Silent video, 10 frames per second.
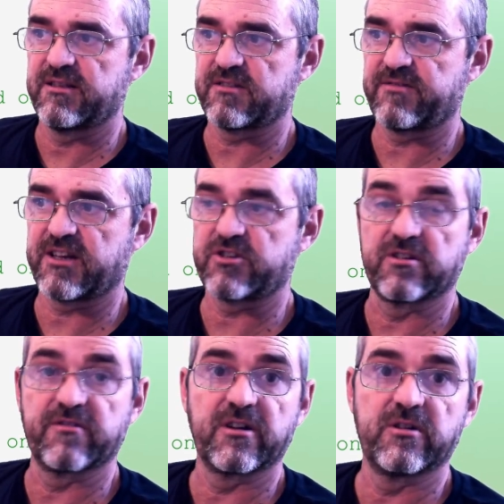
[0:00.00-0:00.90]
this
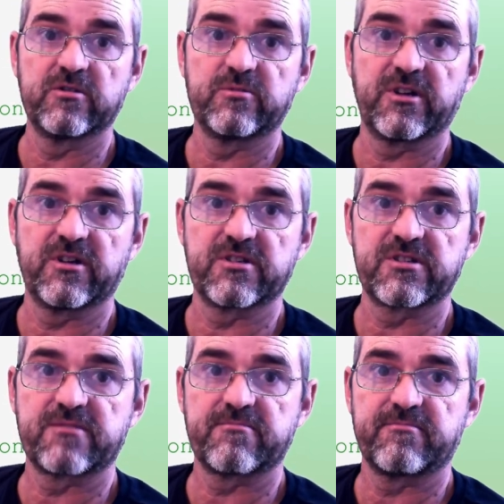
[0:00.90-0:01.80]
fraction of the code
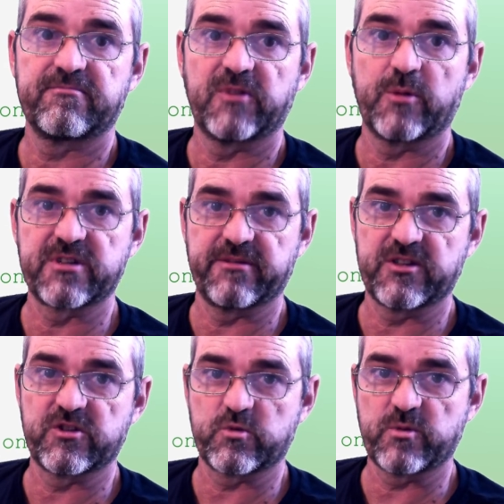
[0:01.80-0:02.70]
because
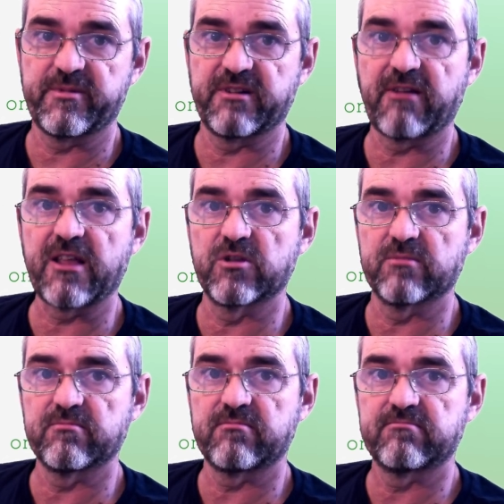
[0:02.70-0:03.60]
observations will be
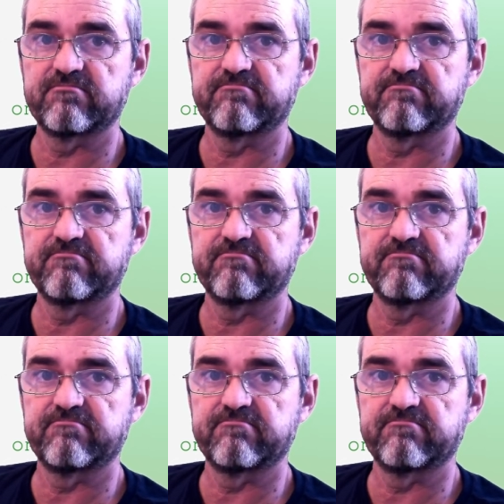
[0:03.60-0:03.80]
random